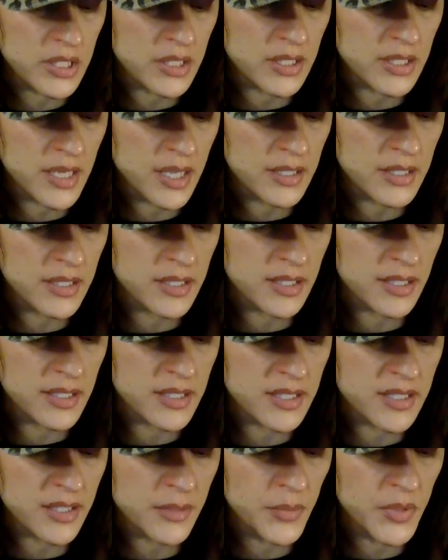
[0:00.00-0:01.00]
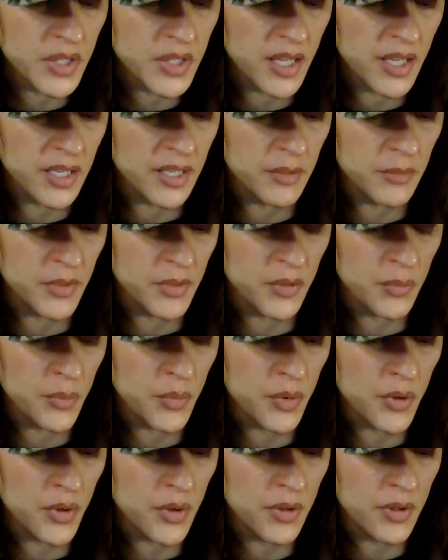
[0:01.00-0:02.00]
intensity, stimulating
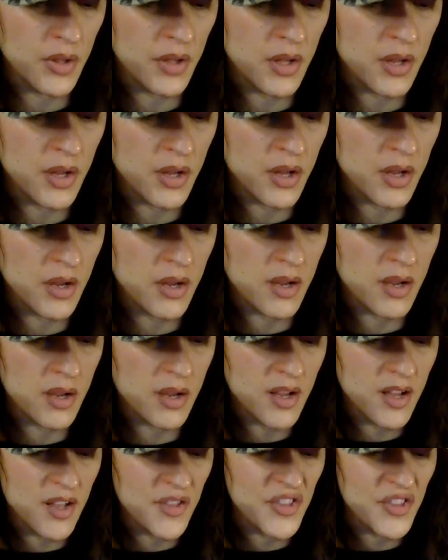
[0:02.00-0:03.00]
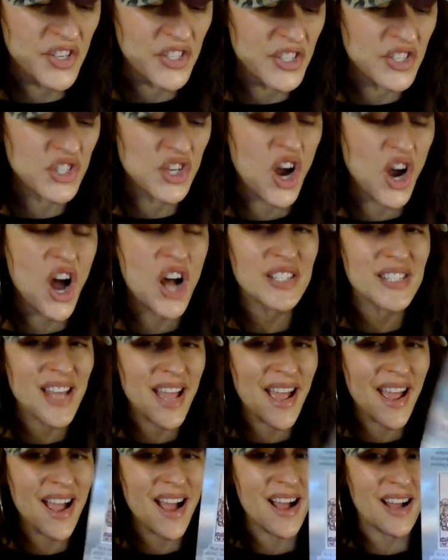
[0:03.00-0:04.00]
people. This is God's
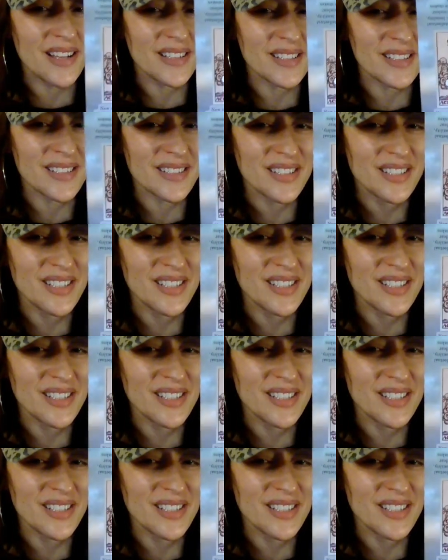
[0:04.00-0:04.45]
hand.